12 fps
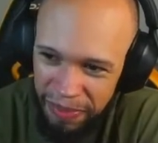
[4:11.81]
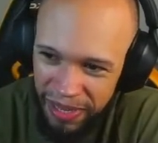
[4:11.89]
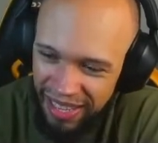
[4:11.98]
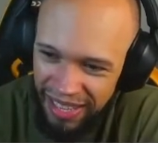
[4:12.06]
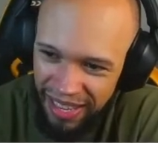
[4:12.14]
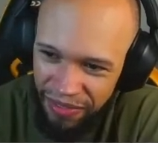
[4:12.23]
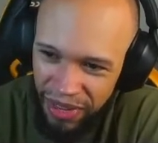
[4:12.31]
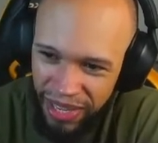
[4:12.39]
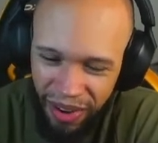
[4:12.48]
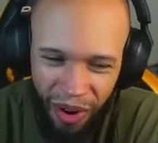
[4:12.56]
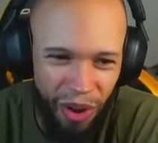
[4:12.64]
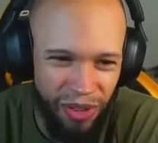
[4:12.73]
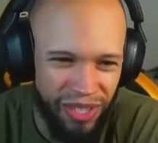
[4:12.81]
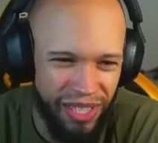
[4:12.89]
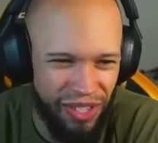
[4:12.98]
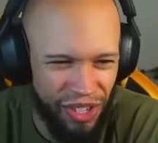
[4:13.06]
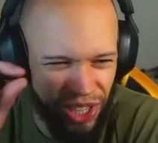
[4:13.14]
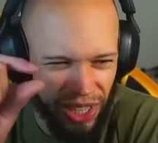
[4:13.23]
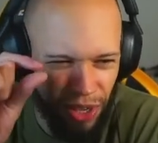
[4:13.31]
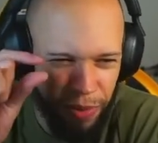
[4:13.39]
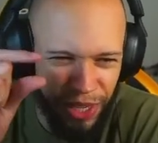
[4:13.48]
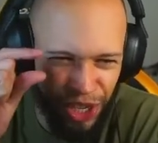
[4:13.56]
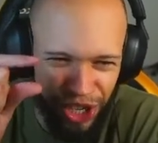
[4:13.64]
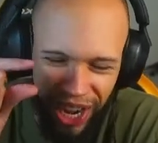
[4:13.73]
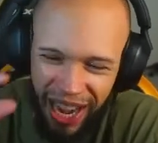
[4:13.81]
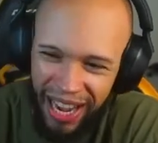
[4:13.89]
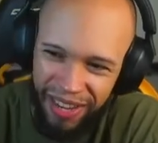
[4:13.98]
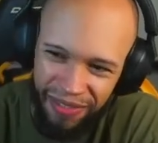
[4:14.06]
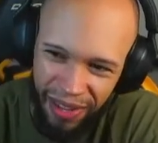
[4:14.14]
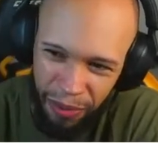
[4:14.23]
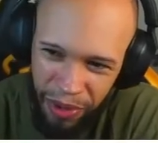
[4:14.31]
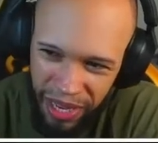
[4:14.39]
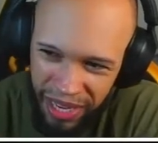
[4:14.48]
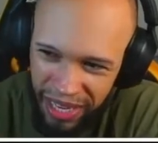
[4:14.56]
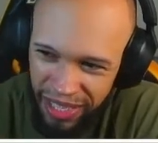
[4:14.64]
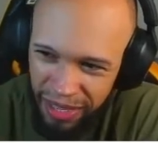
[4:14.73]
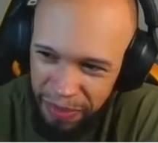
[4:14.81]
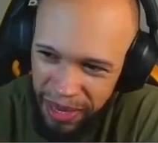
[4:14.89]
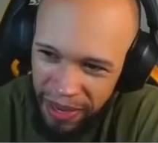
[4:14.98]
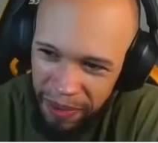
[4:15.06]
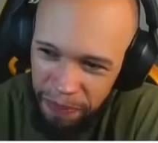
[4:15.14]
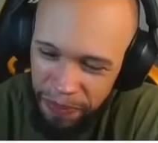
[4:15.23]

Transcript: but I feel like they're all just a little bit shy of like where they need to be.